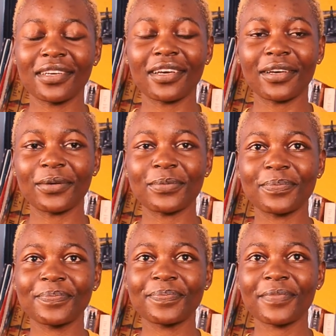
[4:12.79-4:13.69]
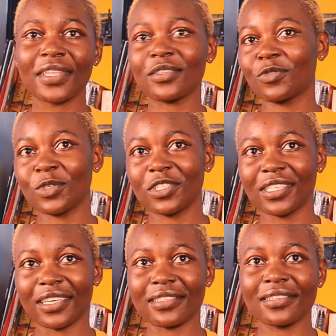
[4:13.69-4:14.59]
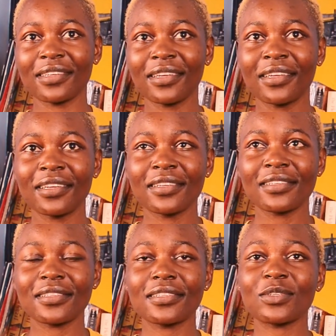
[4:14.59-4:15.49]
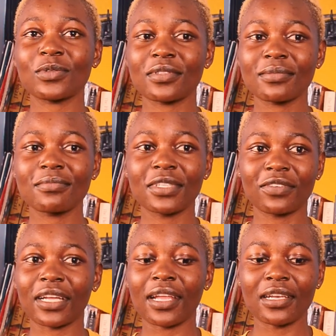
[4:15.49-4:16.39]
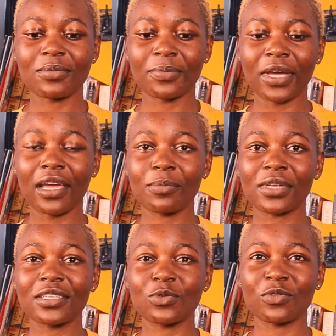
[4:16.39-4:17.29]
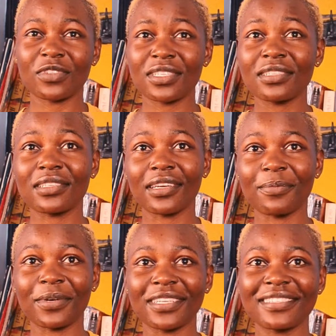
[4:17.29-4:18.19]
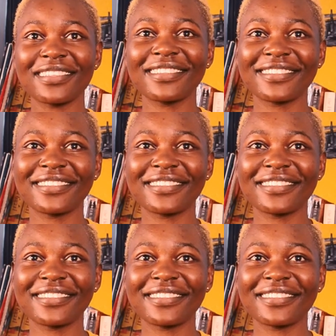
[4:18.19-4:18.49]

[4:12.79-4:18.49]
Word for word: um, software engineers. It was difficult. I remember I applied to over 60 companies